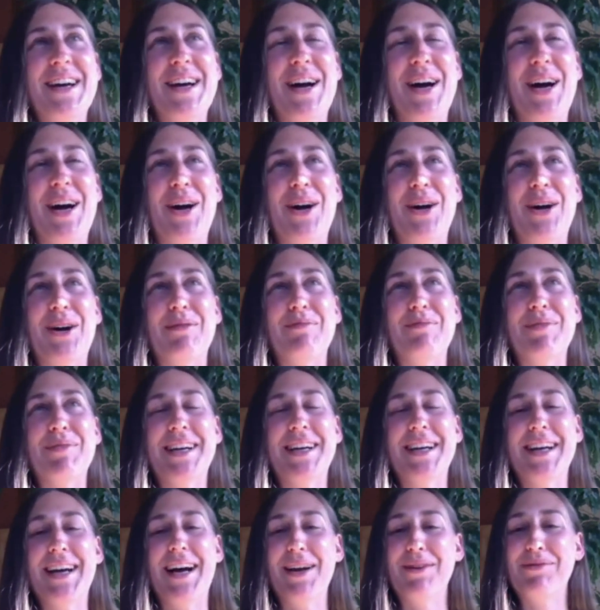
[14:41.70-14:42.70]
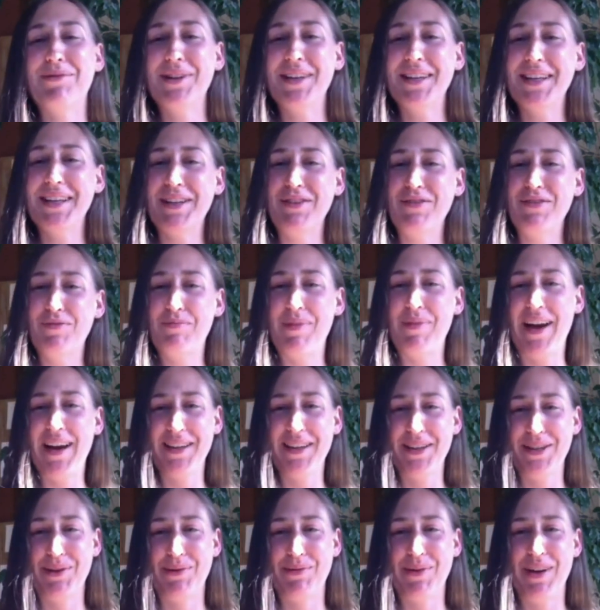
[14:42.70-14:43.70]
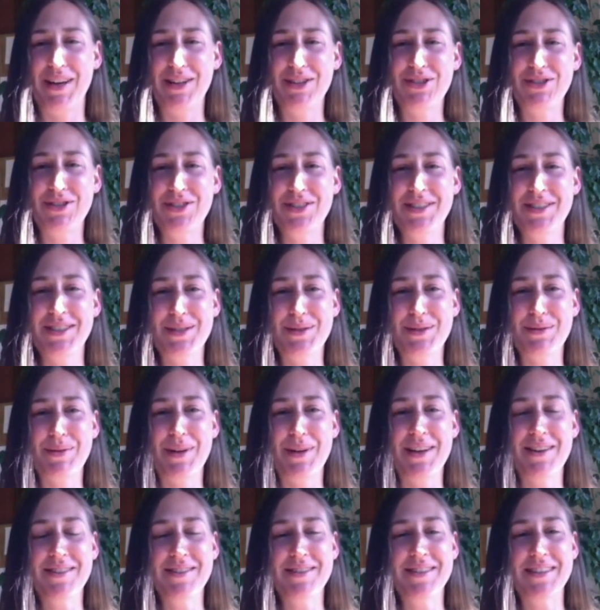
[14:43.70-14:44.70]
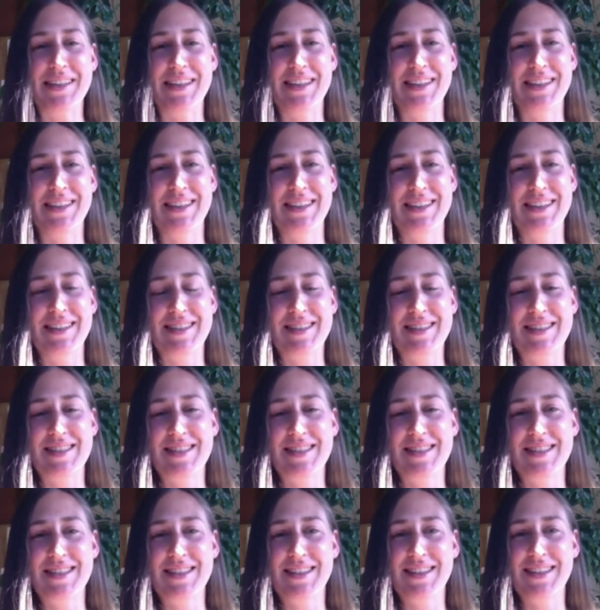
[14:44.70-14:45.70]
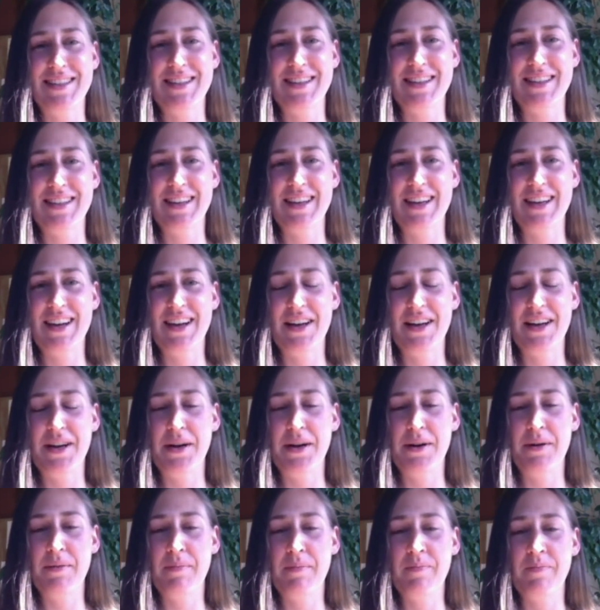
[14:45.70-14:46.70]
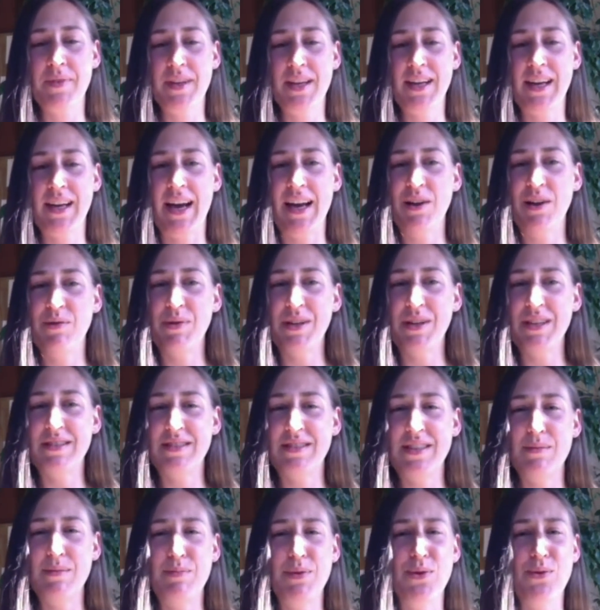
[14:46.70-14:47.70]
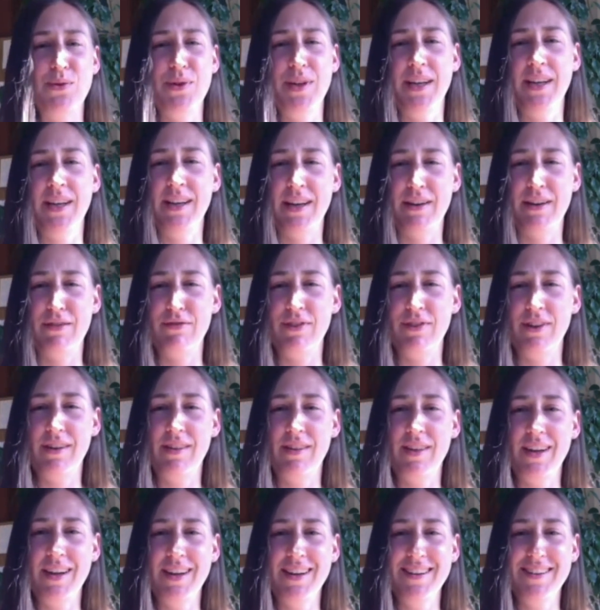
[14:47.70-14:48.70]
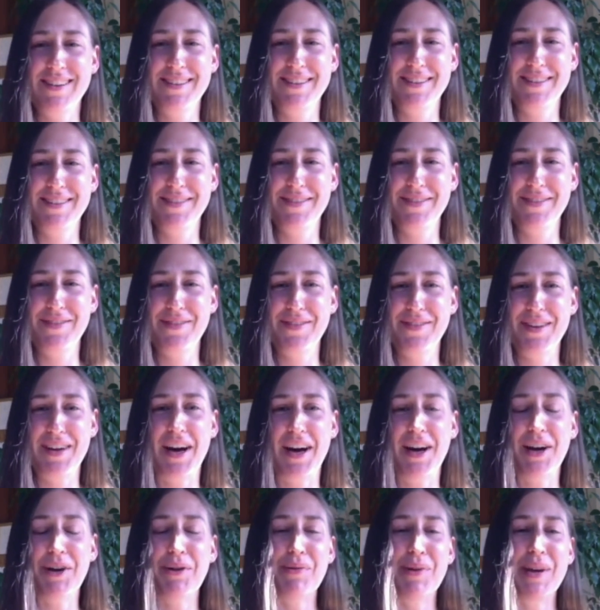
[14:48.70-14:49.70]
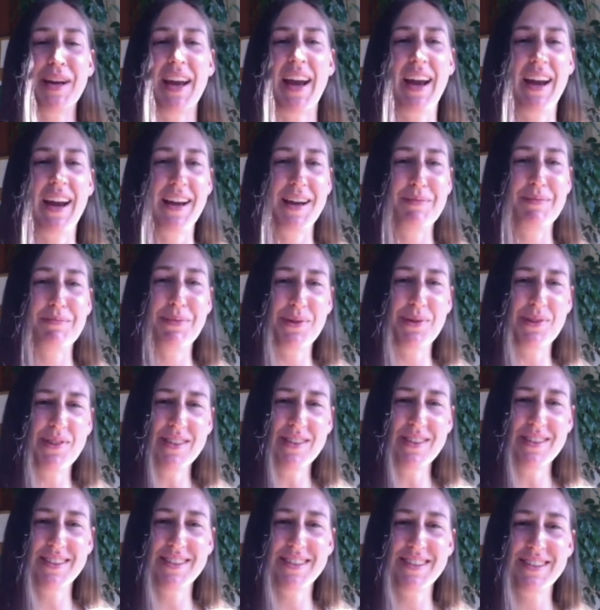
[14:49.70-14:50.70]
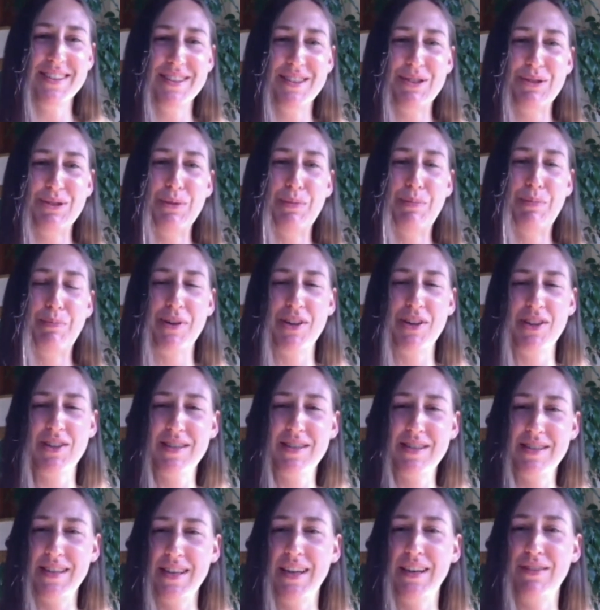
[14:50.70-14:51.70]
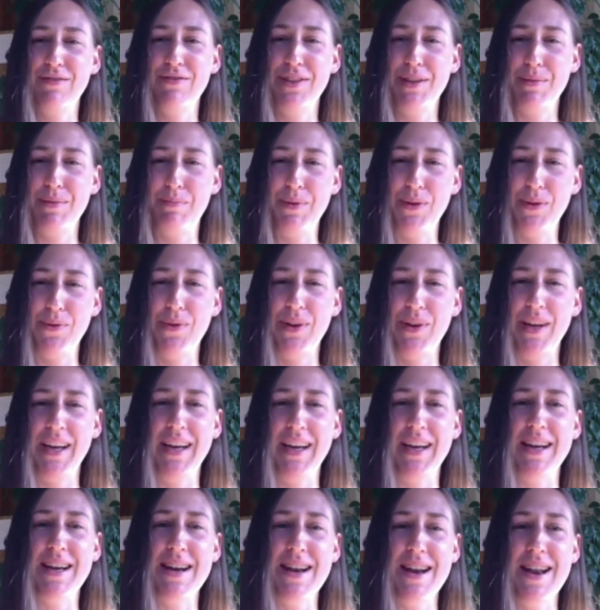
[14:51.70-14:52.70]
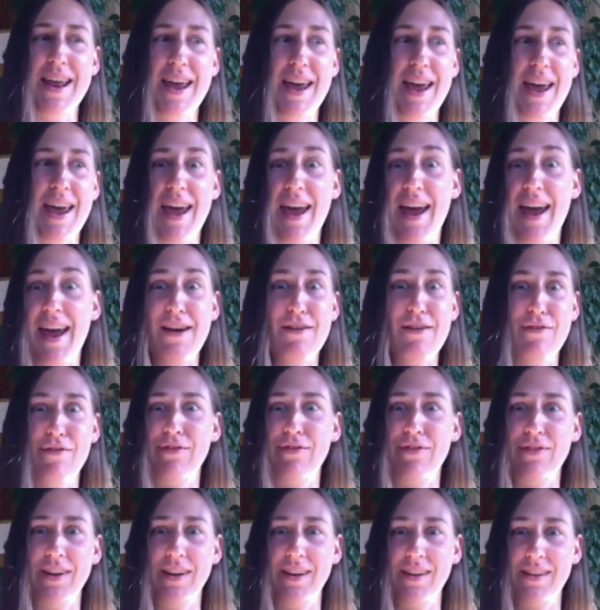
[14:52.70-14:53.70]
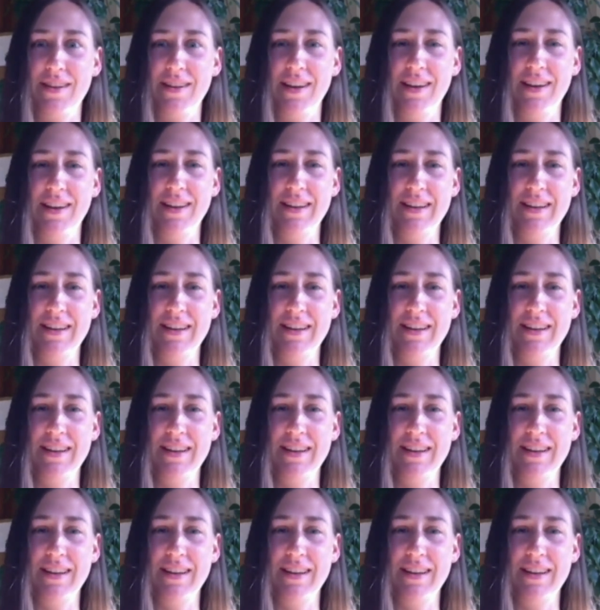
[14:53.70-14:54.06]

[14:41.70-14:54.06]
I want to give back a question as well, and it's, can we see beauty in everything? Are we able to perceive the beauty in everything?